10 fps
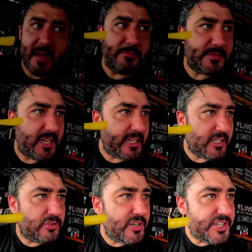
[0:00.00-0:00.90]
Yeah, it's
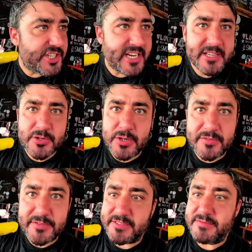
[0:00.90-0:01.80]
like a crunchy
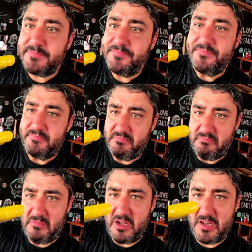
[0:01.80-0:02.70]
sort of,
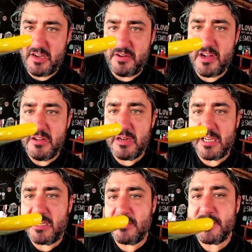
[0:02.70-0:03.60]
I don't know, like a